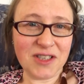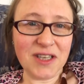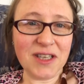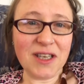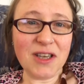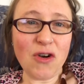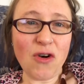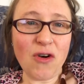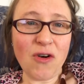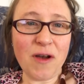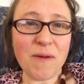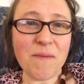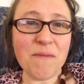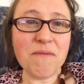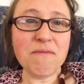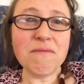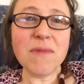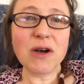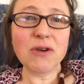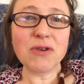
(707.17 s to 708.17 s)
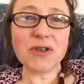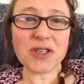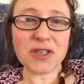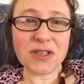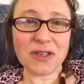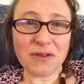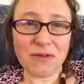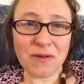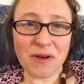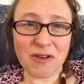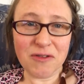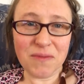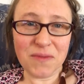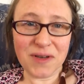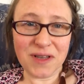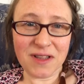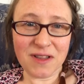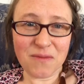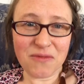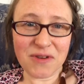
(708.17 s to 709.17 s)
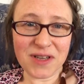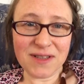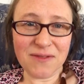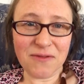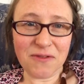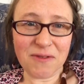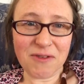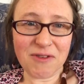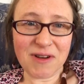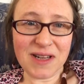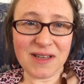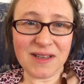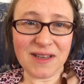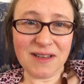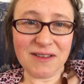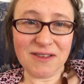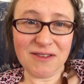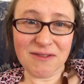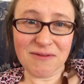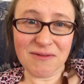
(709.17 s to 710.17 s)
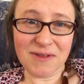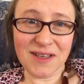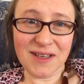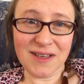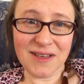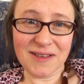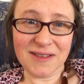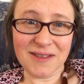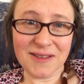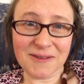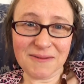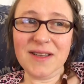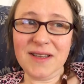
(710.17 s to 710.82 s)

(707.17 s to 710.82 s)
She got emotional opening the present from granddad. You know what it is,